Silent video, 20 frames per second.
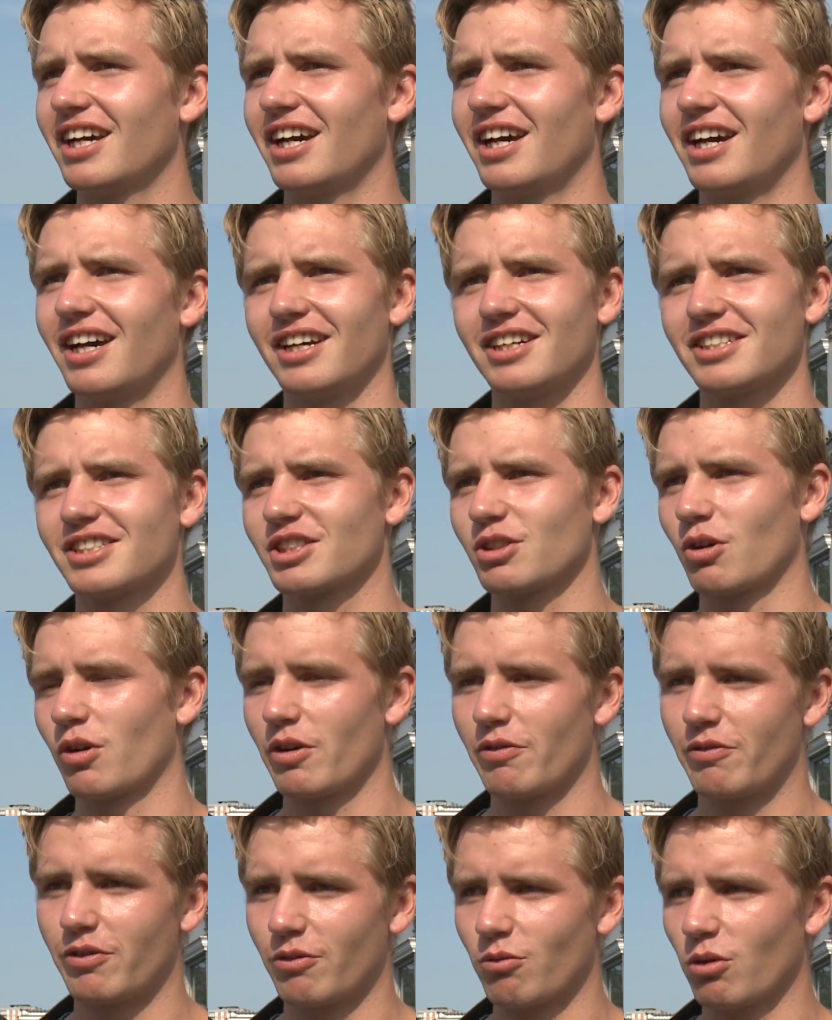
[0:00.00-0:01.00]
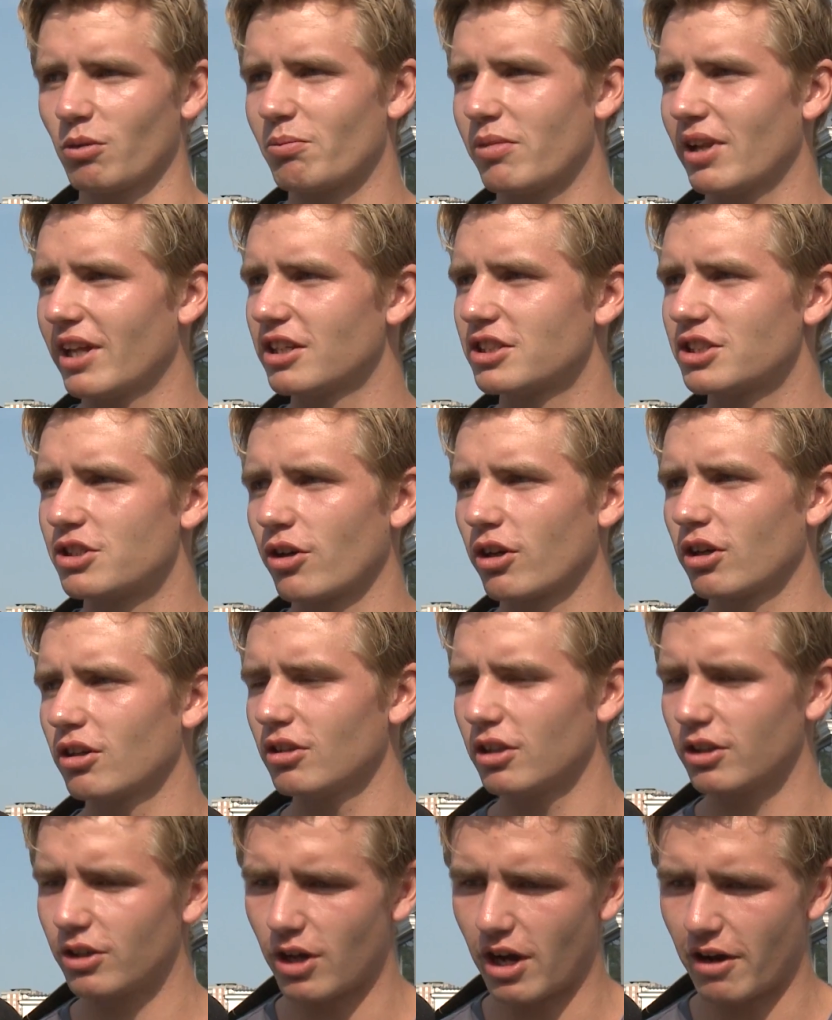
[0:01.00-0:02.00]
Uh, so if you one player
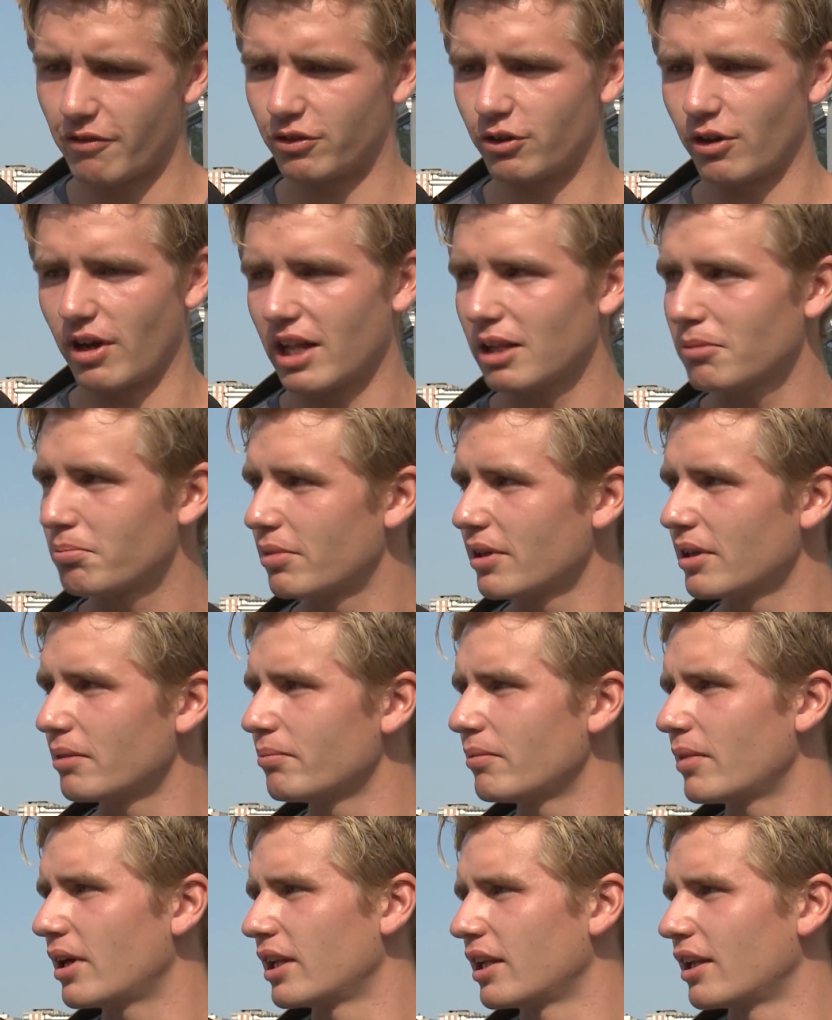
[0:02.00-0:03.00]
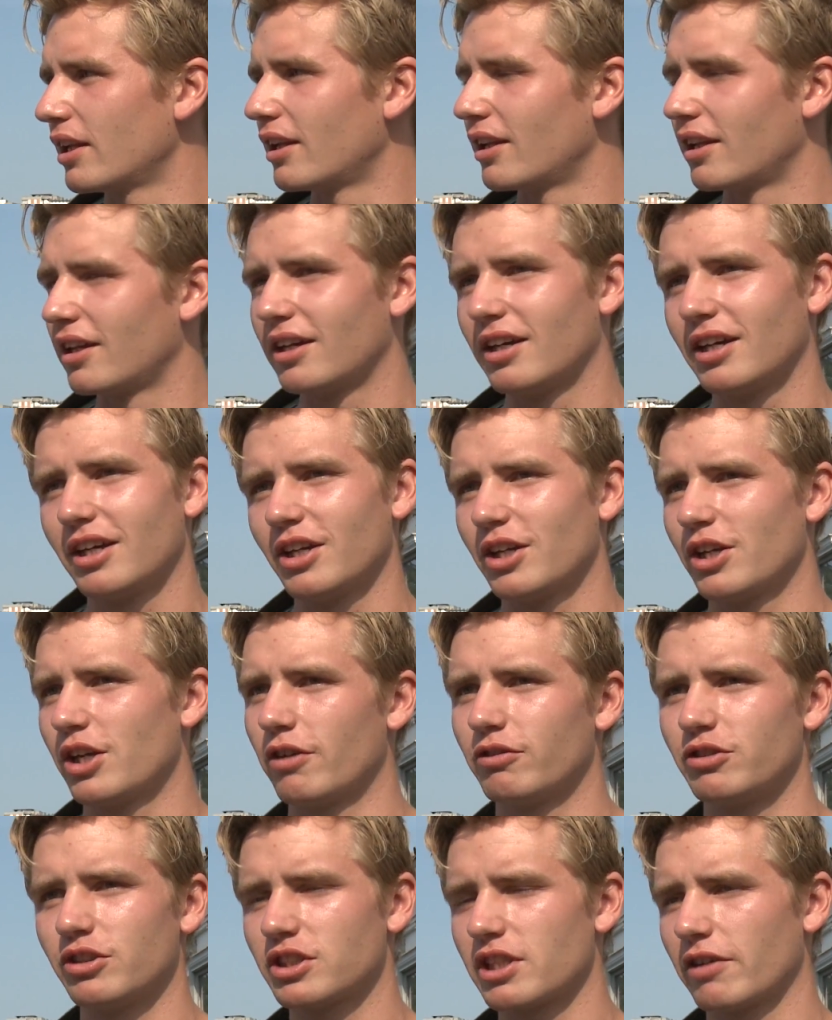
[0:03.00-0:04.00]
struggle, you have to help him and
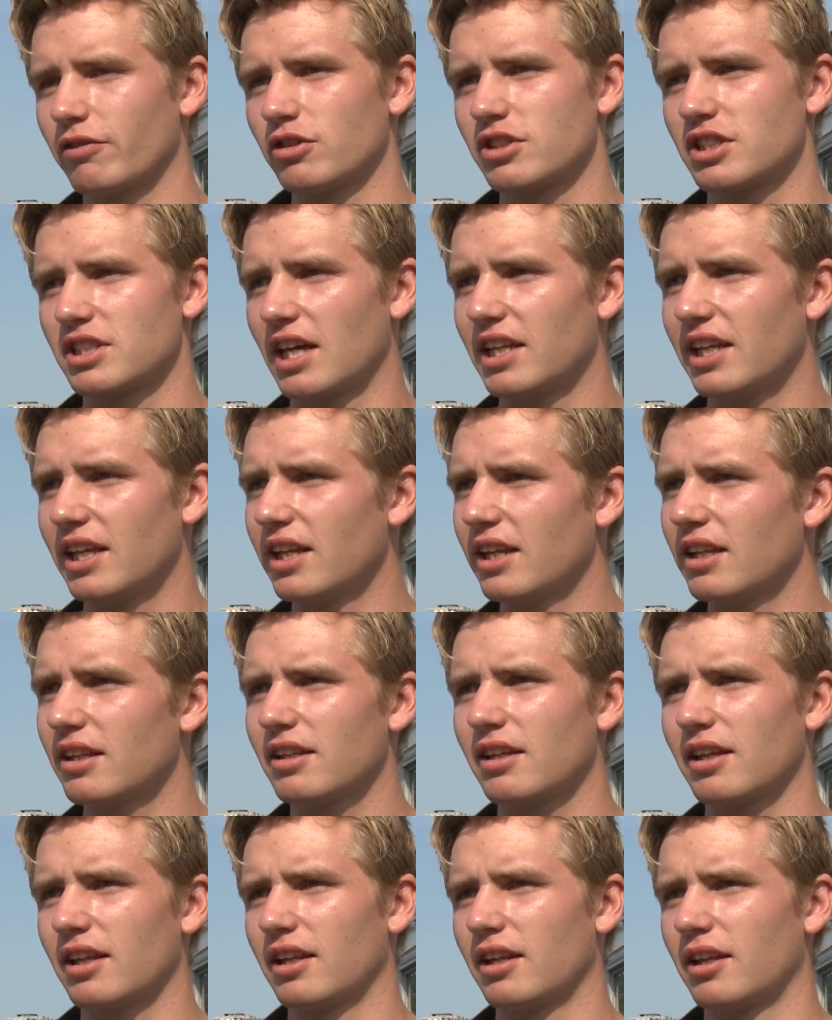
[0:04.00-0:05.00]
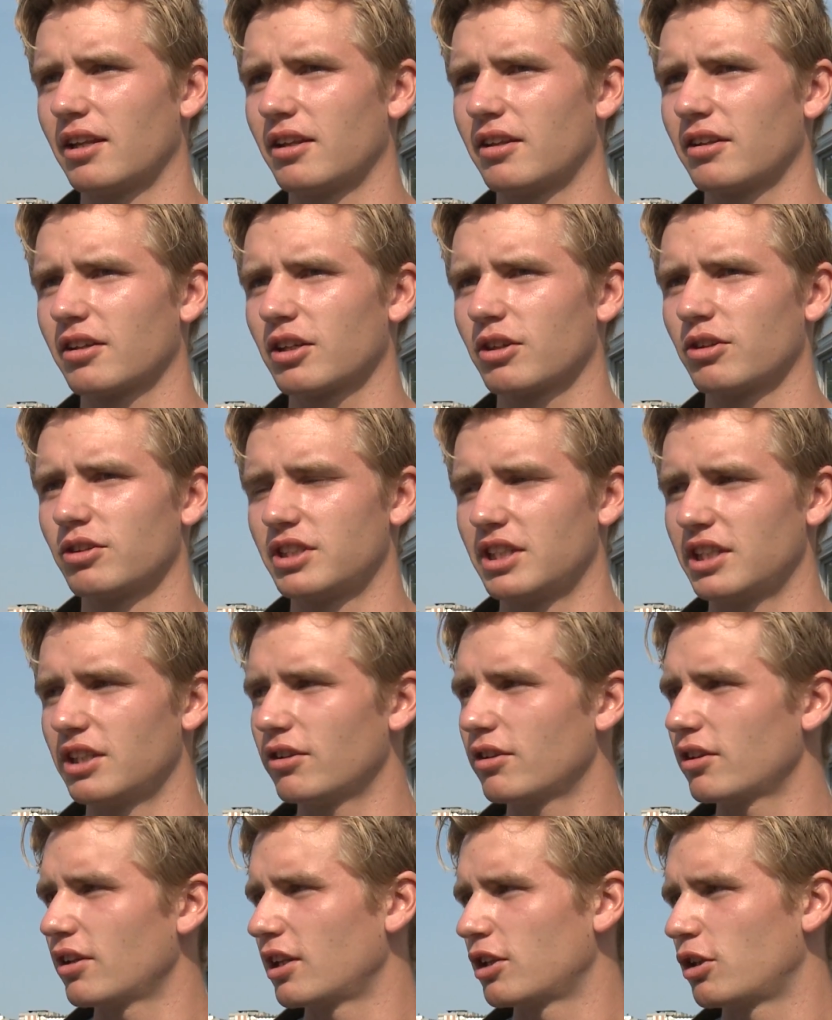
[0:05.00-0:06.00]
you just have to stand in it and
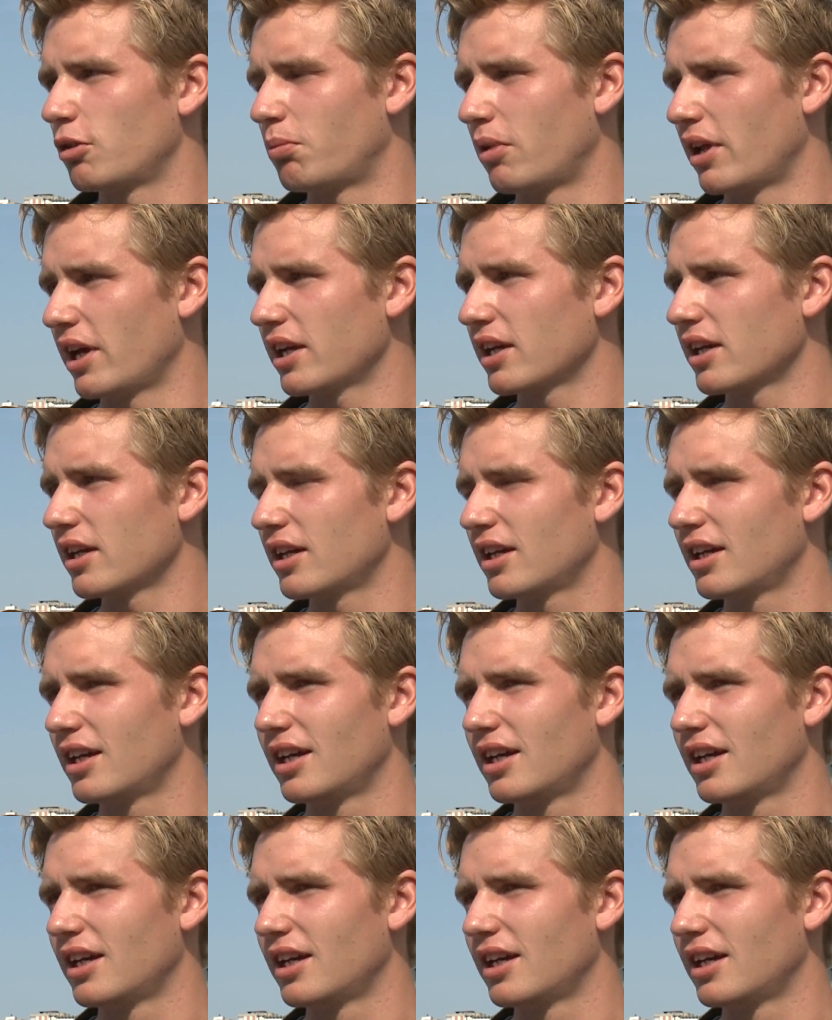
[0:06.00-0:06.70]
continue to playing.